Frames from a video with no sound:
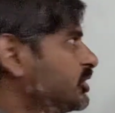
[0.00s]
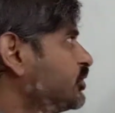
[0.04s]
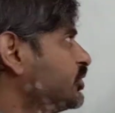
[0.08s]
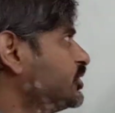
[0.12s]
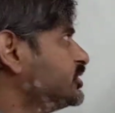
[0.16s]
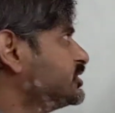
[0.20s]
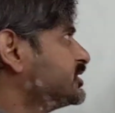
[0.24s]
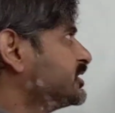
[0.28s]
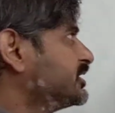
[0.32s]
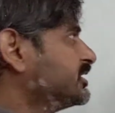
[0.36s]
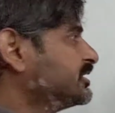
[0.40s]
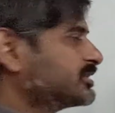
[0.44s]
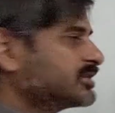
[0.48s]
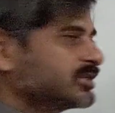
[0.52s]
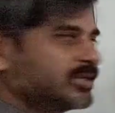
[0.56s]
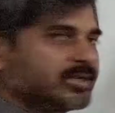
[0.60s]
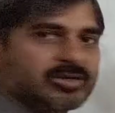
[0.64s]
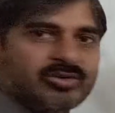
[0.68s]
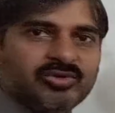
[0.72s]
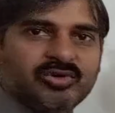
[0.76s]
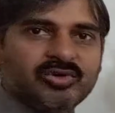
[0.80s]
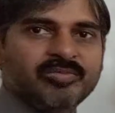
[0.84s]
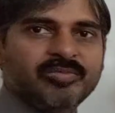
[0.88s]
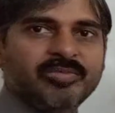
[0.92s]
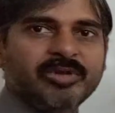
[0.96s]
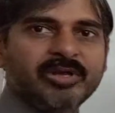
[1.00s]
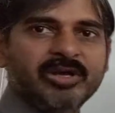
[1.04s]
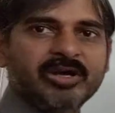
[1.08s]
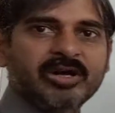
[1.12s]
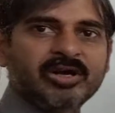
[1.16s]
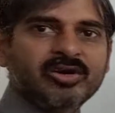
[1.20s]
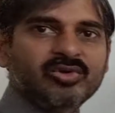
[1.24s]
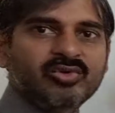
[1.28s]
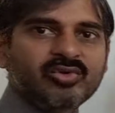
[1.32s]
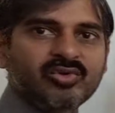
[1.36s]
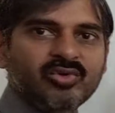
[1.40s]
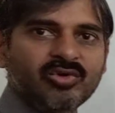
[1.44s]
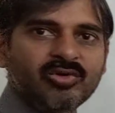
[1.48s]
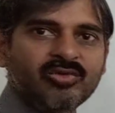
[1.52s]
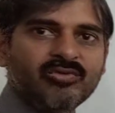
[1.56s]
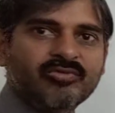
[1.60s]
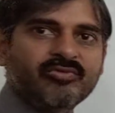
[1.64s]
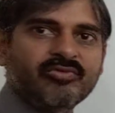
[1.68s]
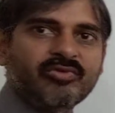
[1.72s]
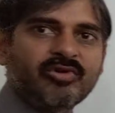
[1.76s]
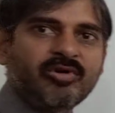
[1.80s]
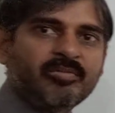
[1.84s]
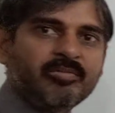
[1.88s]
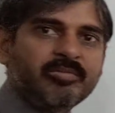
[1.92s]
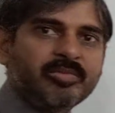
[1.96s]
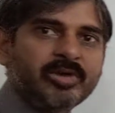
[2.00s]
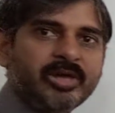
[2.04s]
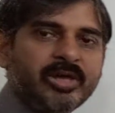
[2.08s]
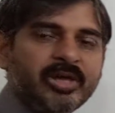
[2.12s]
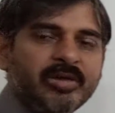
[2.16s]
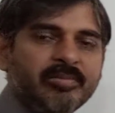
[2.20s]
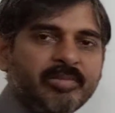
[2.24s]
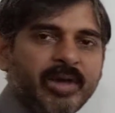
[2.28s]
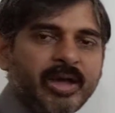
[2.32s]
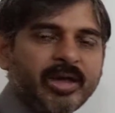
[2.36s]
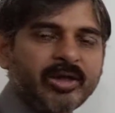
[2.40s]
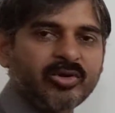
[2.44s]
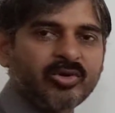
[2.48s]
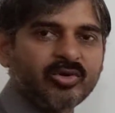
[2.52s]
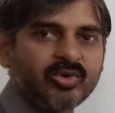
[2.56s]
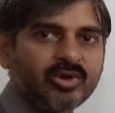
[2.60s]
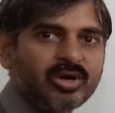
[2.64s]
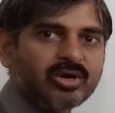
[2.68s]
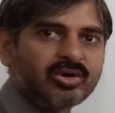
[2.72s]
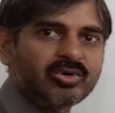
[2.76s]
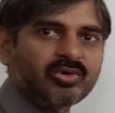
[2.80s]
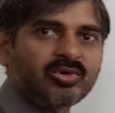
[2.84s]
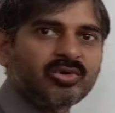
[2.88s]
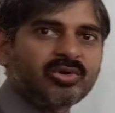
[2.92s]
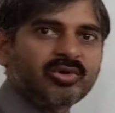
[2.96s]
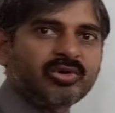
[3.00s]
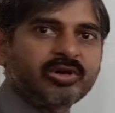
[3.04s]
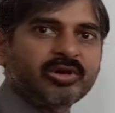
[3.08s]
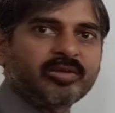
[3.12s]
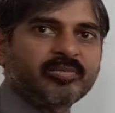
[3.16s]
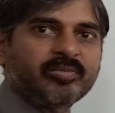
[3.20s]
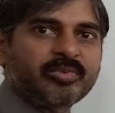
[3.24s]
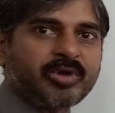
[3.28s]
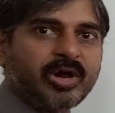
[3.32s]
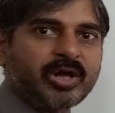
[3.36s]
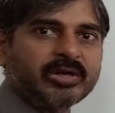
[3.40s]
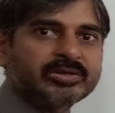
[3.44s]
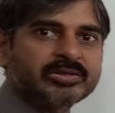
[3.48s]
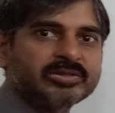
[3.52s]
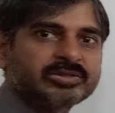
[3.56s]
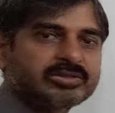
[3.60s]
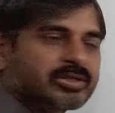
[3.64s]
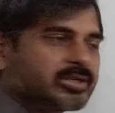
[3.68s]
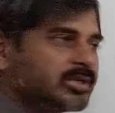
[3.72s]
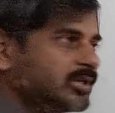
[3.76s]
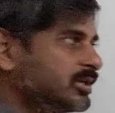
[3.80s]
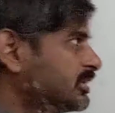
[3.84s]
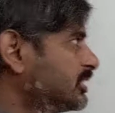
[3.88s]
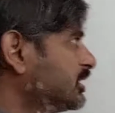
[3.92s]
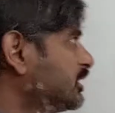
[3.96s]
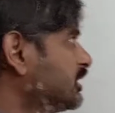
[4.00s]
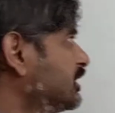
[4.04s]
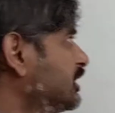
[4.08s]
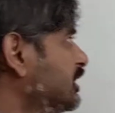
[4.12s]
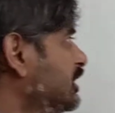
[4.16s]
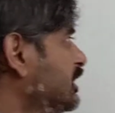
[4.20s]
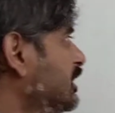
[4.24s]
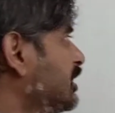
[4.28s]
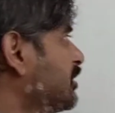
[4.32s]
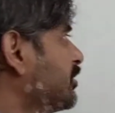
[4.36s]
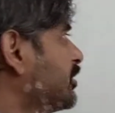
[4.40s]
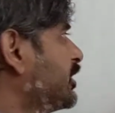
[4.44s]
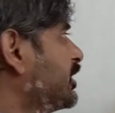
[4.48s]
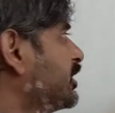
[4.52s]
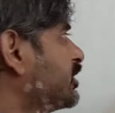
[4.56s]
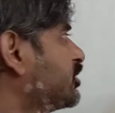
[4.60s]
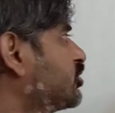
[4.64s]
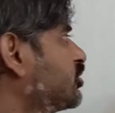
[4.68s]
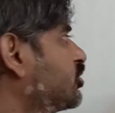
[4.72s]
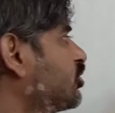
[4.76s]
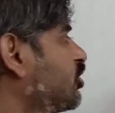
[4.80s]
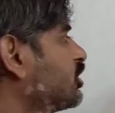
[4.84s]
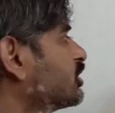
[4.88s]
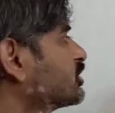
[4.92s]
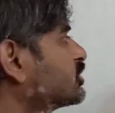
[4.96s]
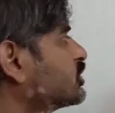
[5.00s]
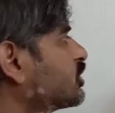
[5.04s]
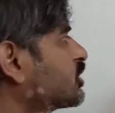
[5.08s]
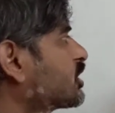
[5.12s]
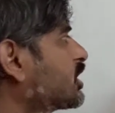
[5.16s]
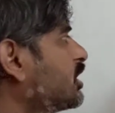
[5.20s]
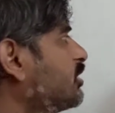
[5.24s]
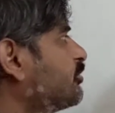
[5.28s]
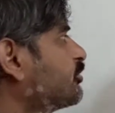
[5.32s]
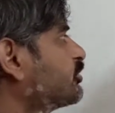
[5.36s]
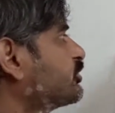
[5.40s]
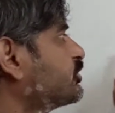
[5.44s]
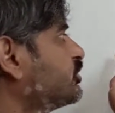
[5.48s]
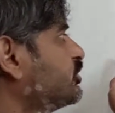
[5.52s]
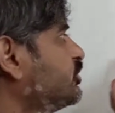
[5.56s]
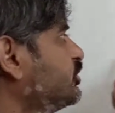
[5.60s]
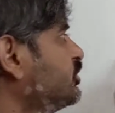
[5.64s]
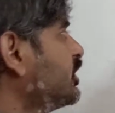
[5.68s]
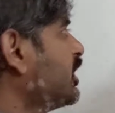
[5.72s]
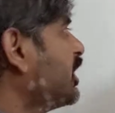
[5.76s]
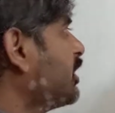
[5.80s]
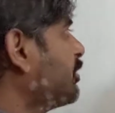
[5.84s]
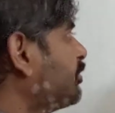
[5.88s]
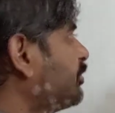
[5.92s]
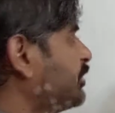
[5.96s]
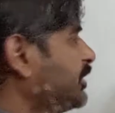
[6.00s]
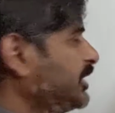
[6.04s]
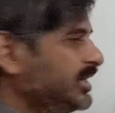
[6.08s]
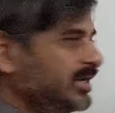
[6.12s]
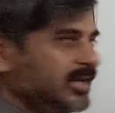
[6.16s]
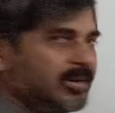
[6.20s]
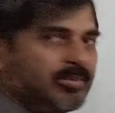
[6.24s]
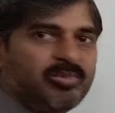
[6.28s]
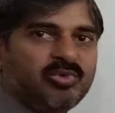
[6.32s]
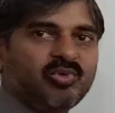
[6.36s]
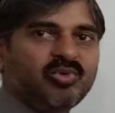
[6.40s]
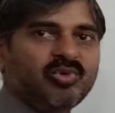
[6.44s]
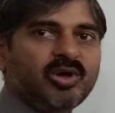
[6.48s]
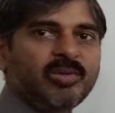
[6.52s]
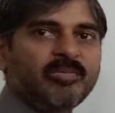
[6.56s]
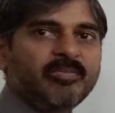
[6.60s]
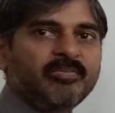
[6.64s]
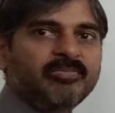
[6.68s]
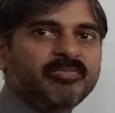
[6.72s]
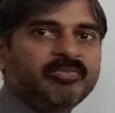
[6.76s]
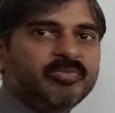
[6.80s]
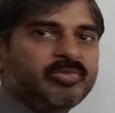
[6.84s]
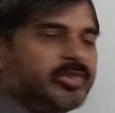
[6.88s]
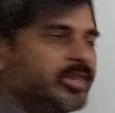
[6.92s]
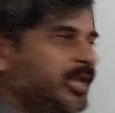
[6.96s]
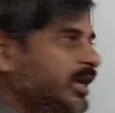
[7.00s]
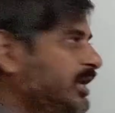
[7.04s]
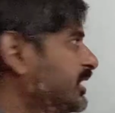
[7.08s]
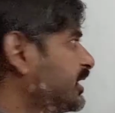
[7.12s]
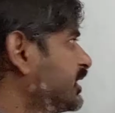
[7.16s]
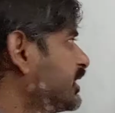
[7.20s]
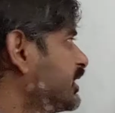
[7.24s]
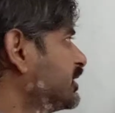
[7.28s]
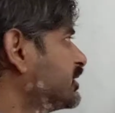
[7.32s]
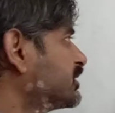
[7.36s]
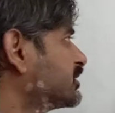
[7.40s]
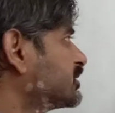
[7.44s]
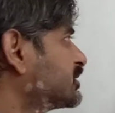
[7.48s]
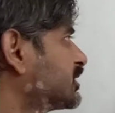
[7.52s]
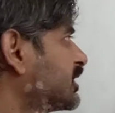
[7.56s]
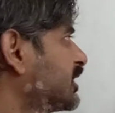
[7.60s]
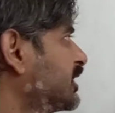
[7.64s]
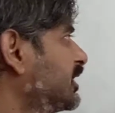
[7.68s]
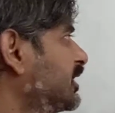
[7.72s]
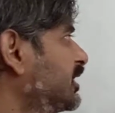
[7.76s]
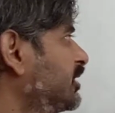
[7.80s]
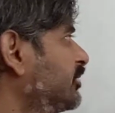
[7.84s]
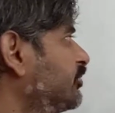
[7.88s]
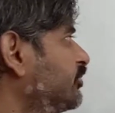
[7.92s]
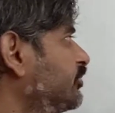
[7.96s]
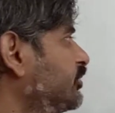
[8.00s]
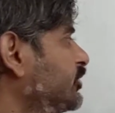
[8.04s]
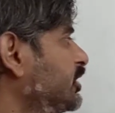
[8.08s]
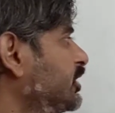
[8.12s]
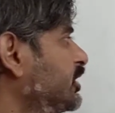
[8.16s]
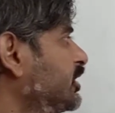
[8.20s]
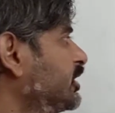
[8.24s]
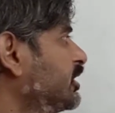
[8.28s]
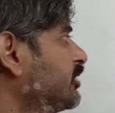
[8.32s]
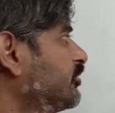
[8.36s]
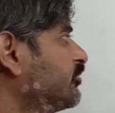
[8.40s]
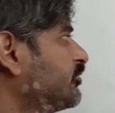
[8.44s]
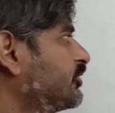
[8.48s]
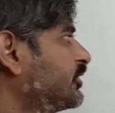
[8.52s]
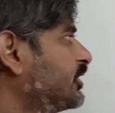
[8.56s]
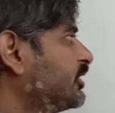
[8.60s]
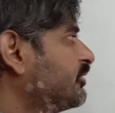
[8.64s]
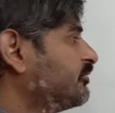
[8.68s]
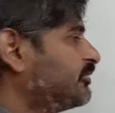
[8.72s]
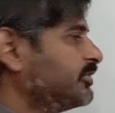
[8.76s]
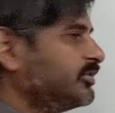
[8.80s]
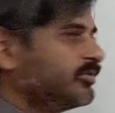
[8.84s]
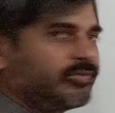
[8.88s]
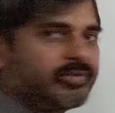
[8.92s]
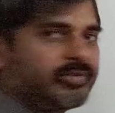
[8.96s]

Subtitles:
which in turn could be controlled from a microcontroller or a processor. But it could also come through a PWM. Then it's a, if we